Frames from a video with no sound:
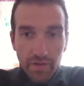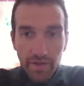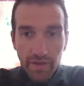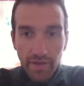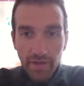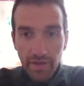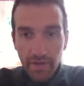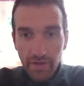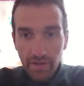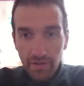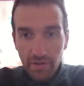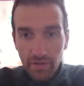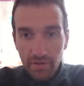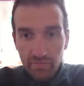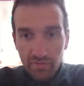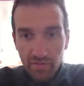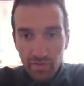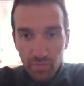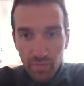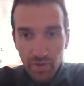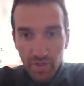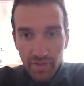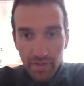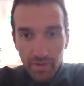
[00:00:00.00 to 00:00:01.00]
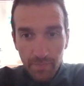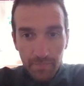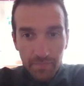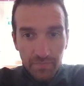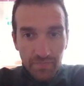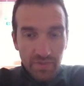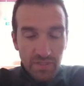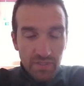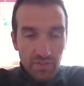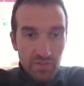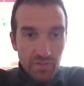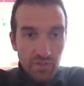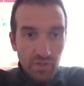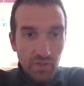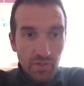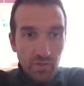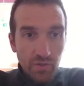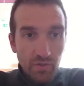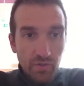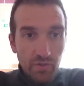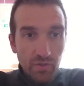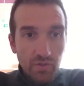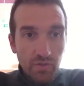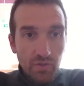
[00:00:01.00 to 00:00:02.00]
Hey everybody.
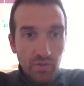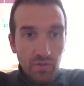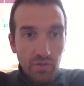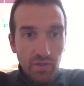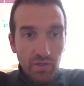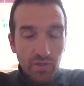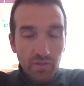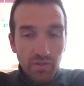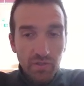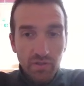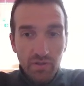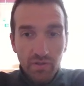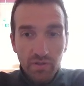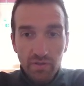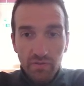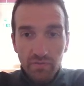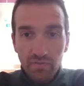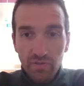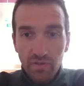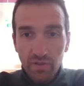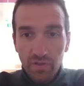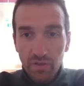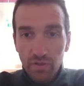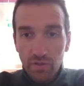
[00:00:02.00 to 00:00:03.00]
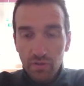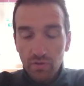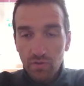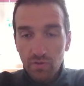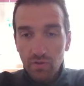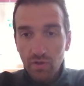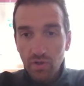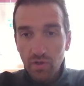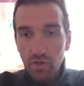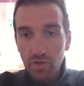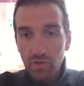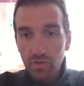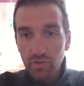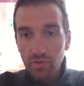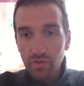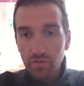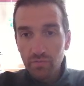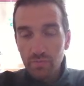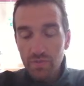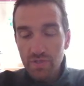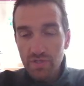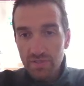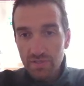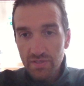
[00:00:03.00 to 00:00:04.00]
So in the video on
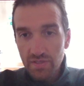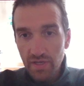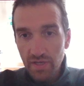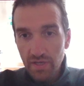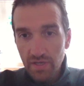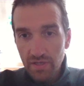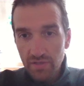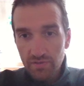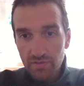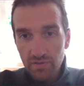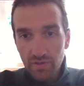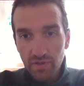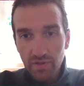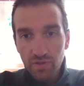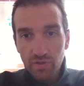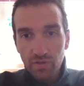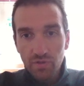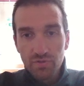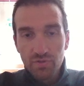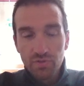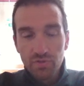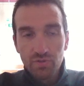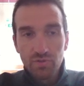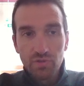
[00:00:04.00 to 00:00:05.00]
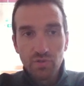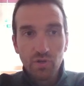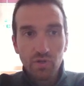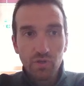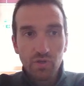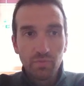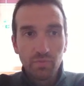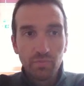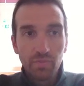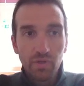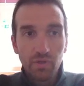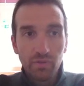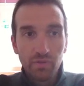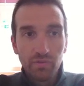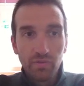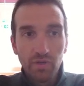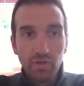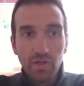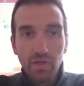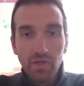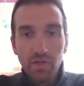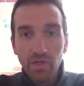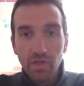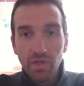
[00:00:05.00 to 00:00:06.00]
mistakes, I also talk about
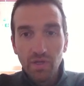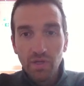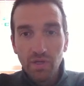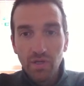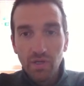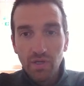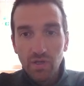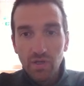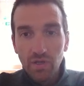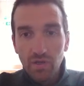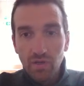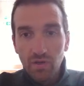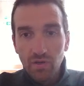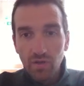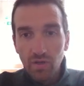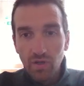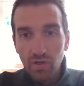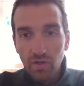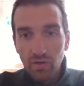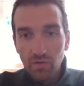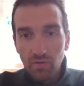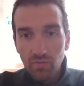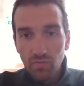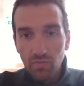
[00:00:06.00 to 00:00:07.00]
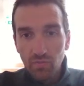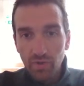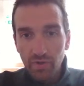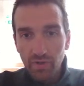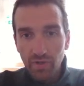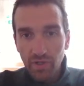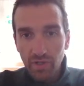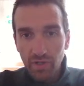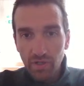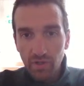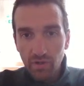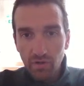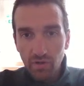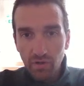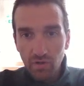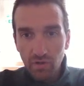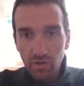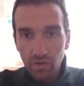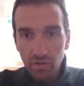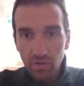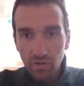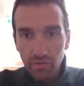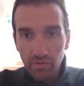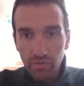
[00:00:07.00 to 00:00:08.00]
what I
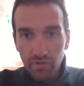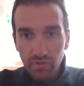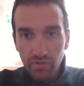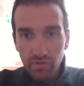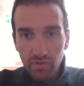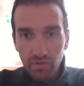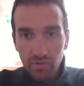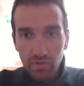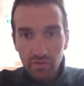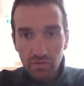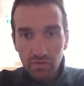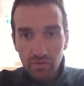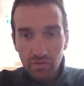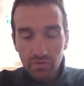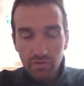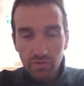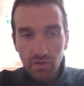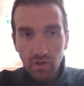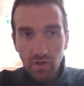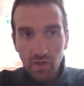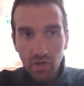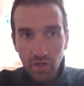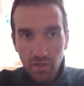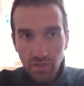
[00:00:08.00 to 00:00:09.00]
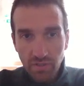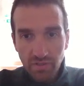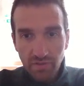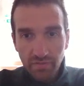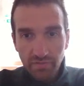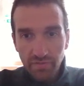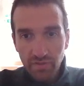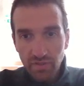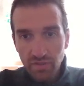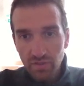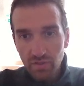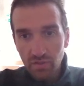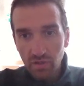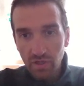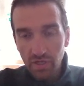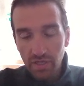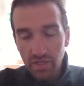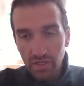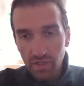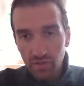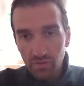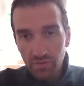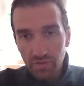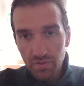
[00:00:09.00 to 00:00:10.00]
called artificial
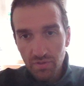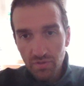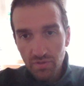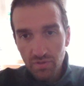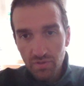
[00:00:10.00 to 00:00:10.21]
language.